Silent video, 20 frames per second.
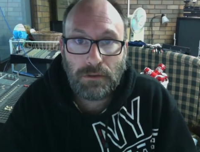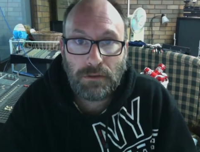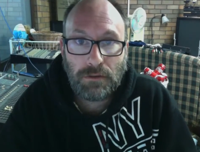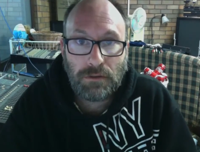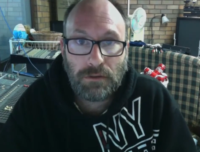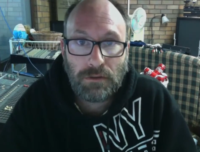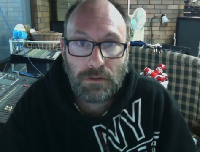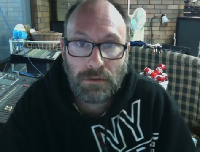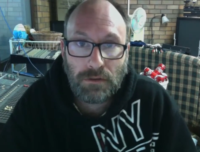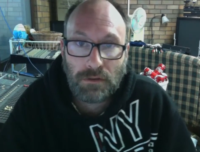
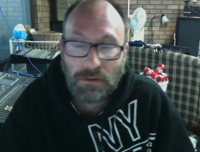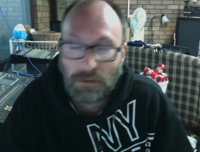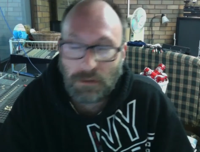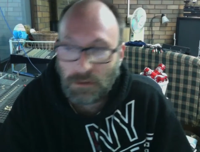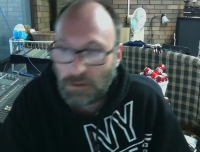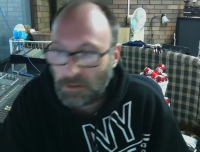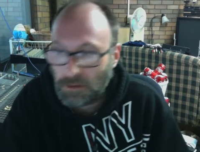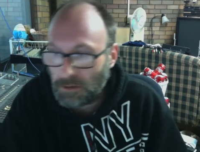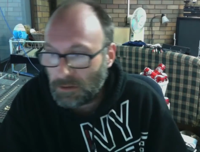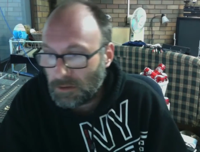
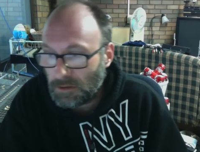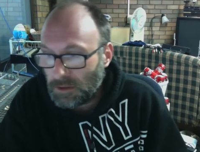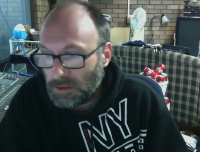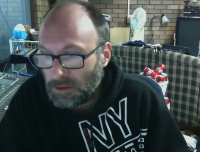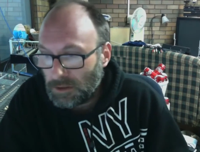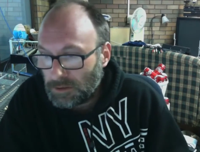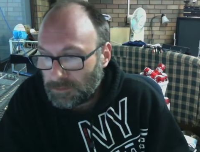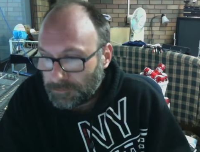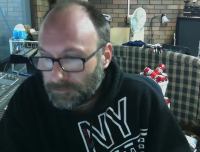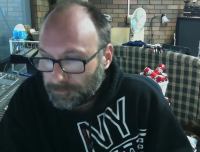
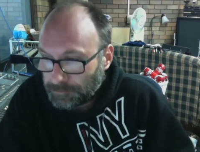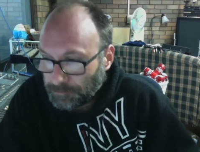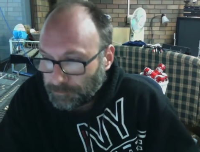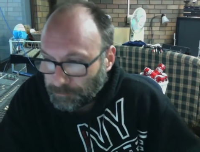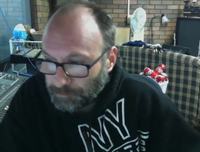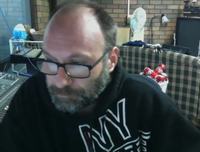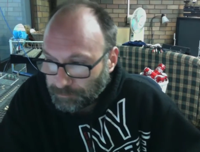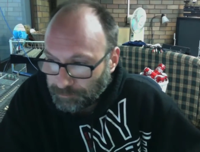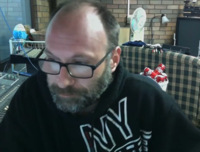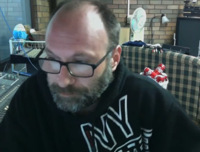
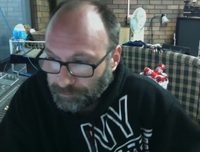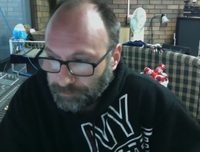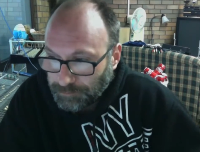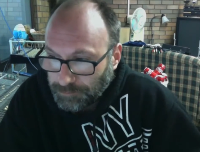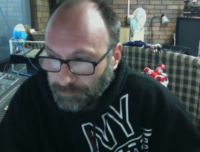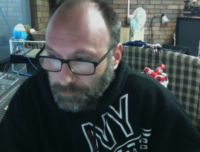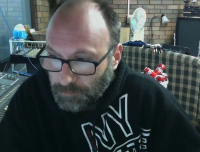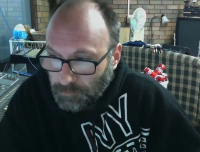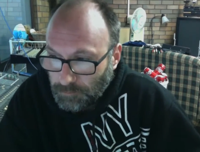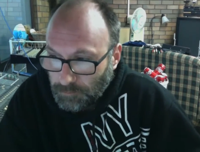
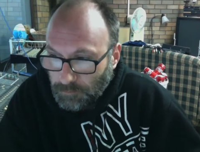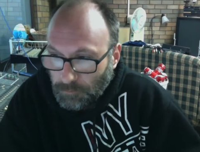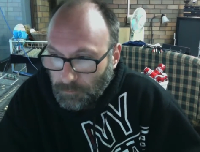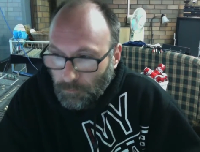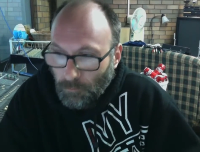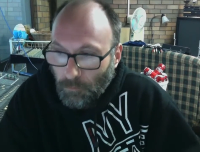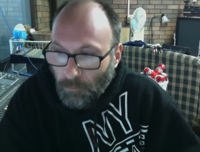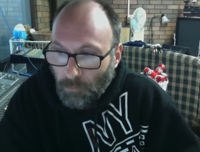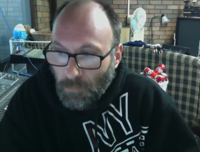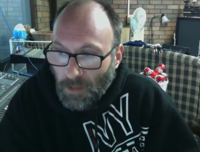
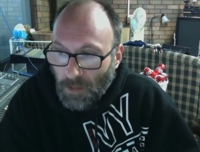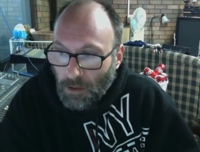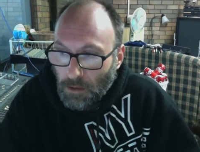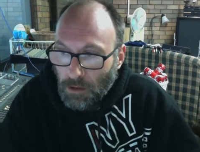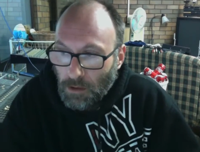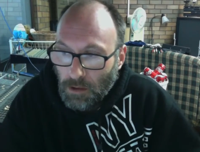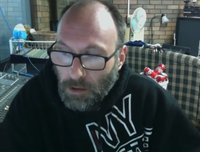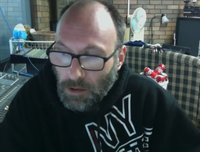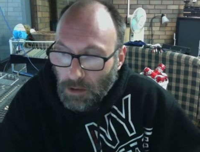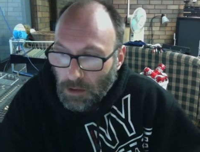
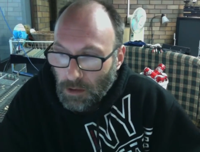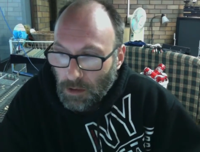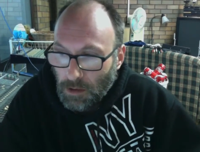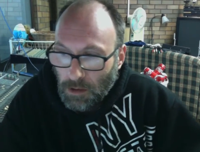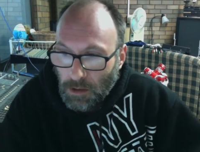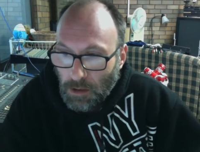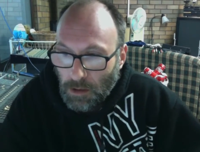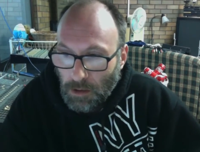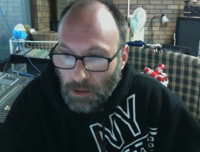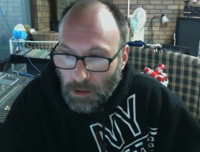
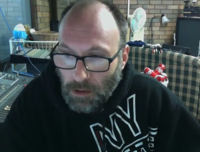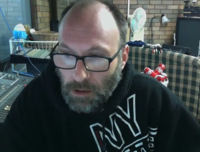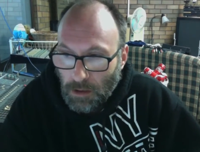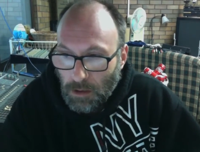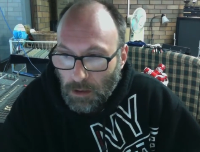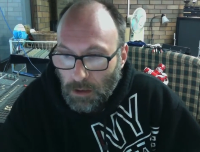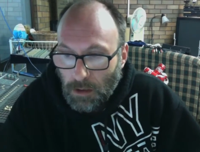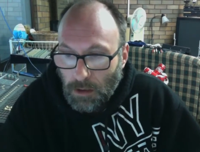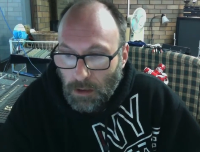Nothing is said.